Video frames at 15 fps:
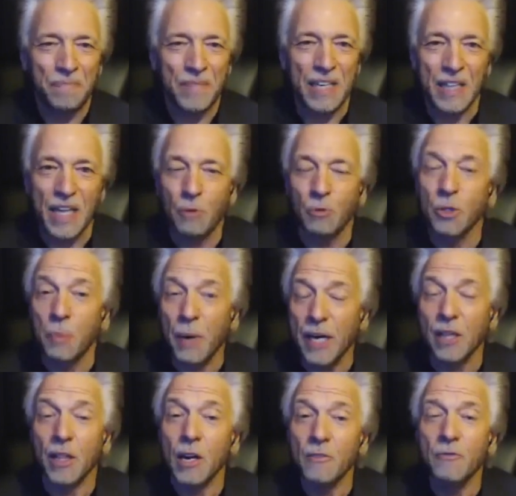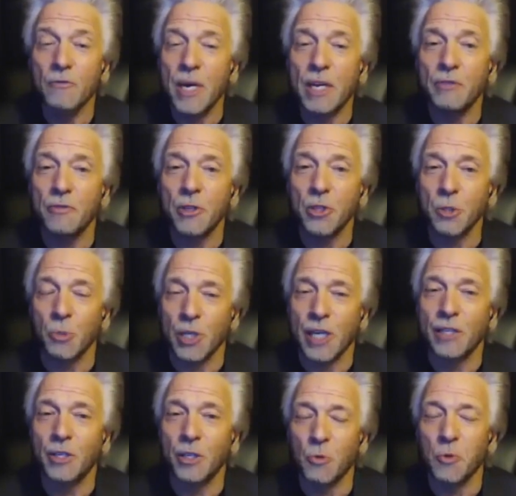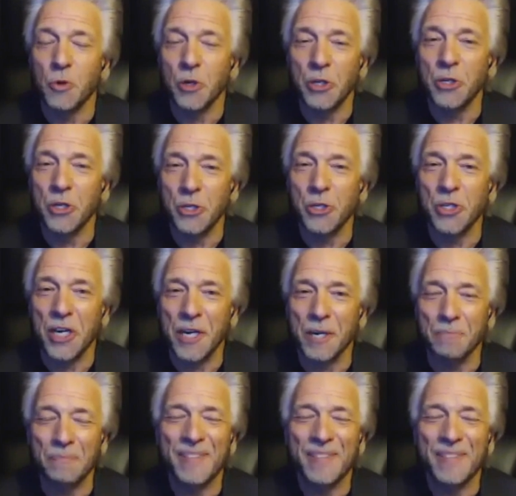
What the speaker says: And that was my love made visible, and I did a really good job.